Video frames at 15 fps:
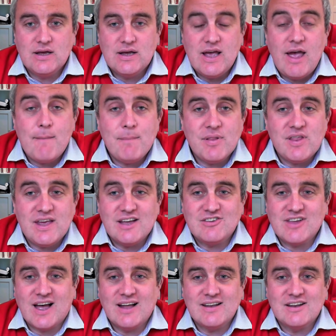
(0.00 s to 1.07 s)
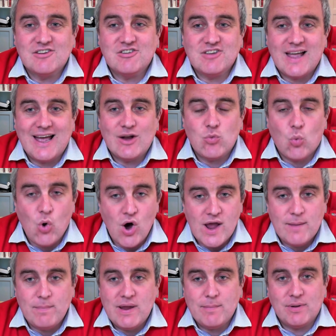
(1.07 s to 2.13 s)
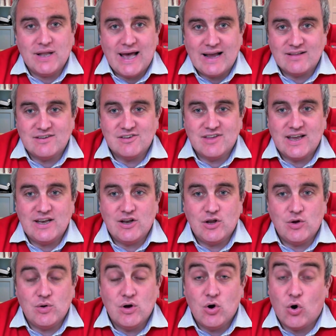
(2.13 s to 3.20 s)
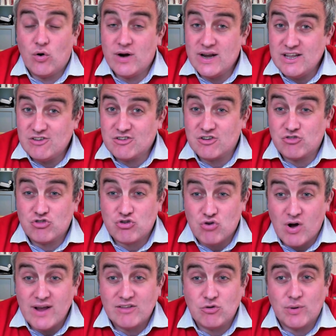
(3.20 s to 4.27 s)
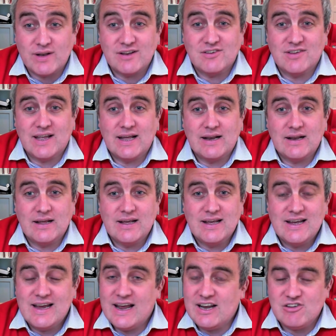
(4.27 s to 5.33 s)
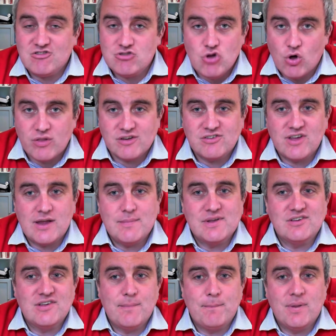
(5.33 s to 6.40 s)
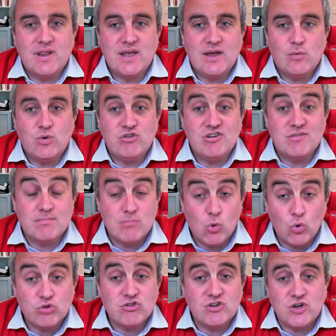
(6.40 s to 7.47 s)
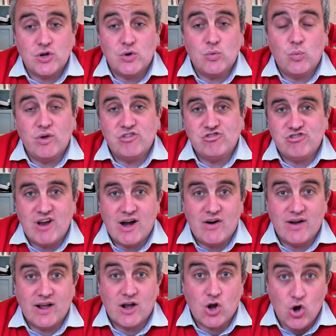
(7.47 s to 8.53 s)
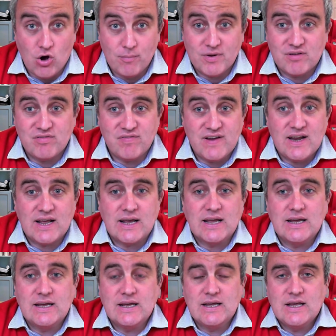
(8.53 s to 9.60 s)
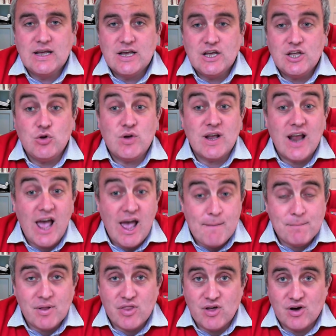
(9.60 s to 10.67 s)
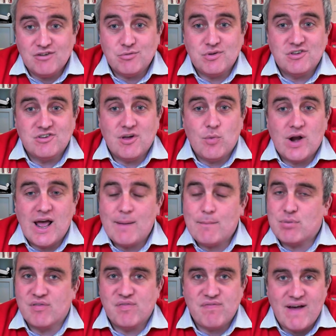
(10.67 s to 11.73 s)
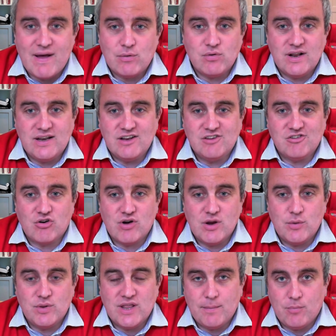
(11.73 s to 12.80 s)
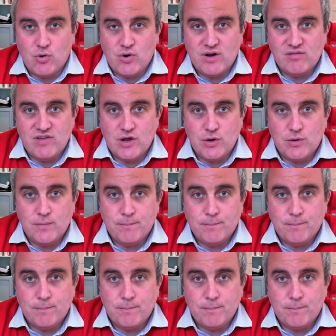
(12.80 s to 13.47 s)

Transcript: Empathy is to understand why people act as they do, or at least to try to understand. It is not the same as sympathy, which is more to do with sharing a common feeling. You can empathise with someone and profoundly disagree with their point of view.